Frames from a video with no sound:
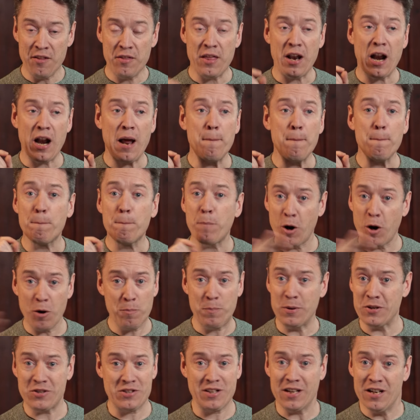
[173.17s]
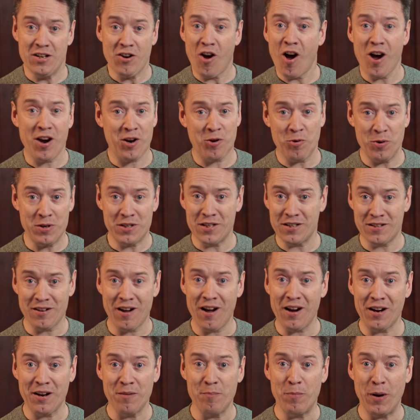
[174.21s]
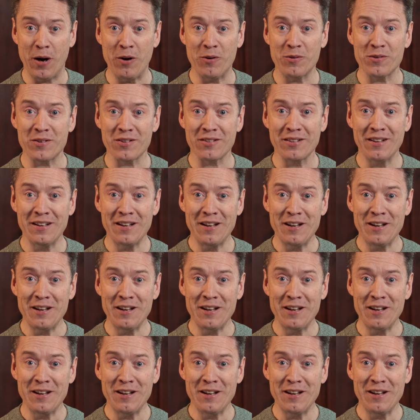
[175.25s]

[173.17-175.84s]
that I'm purposely not going to talk about,